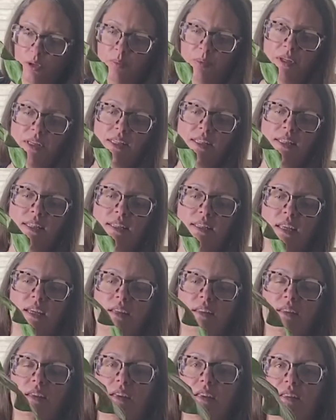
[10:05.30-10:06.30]
pieces
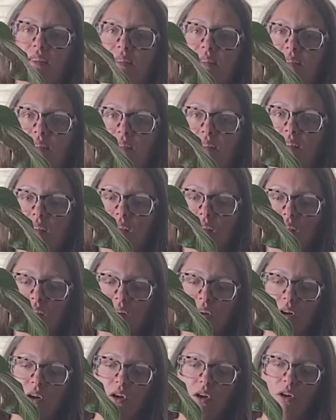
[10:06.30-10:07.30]
like this
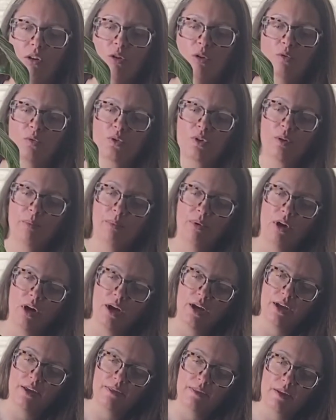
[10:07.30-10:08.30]
all over the
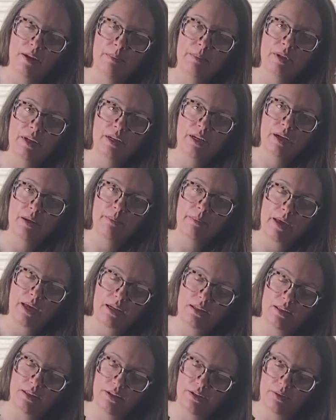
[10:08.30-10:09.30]
pot, and then I'm gonna come
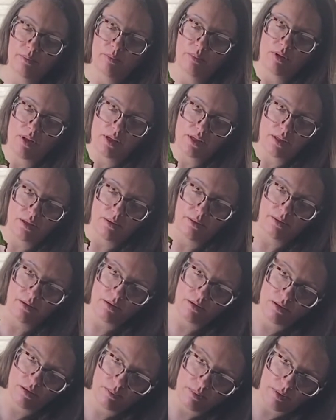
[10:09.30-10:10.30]
back later and blend it in
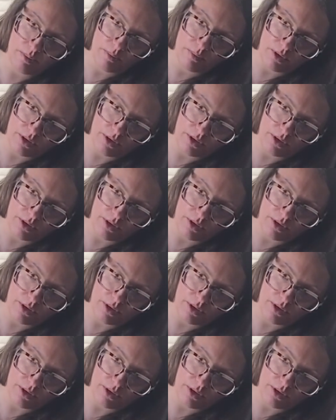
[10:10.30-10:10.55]
a bit more,